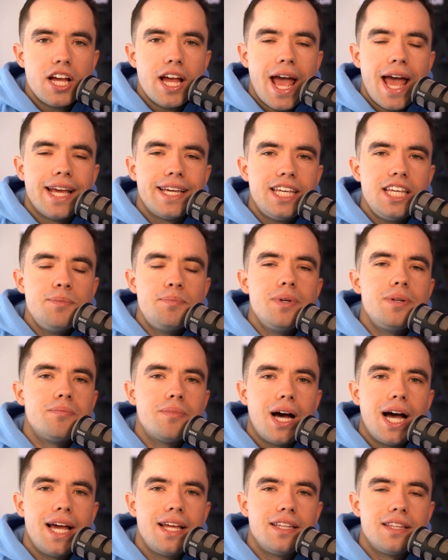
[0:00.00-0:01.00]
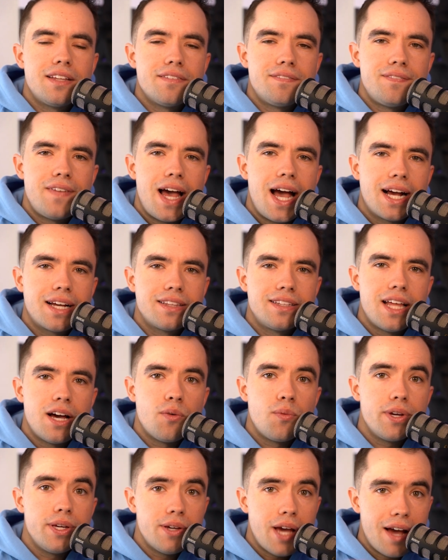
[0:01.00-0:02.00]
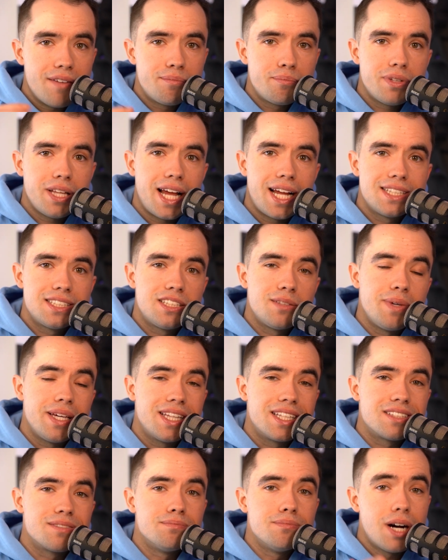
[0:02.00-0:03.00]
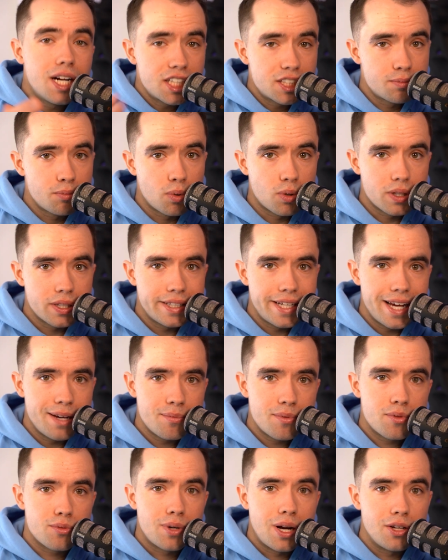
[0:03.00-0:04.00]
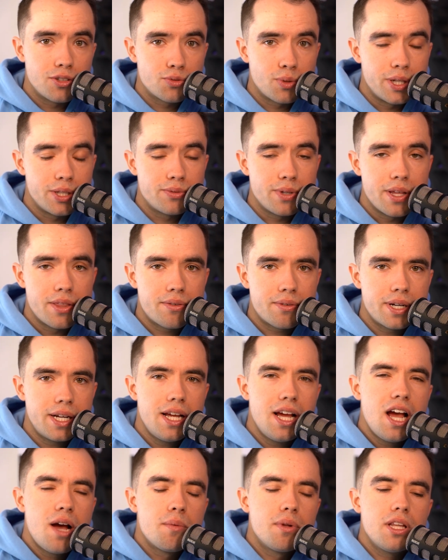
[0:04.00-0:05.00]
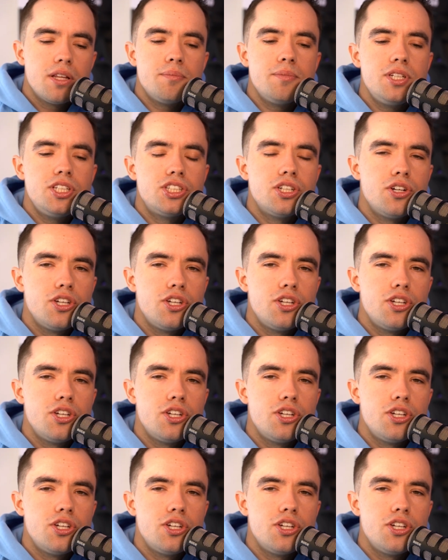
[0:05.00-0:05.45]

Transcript: and keep in mind the fact that we have plans to make this much more in depth throughout 2023. But let me show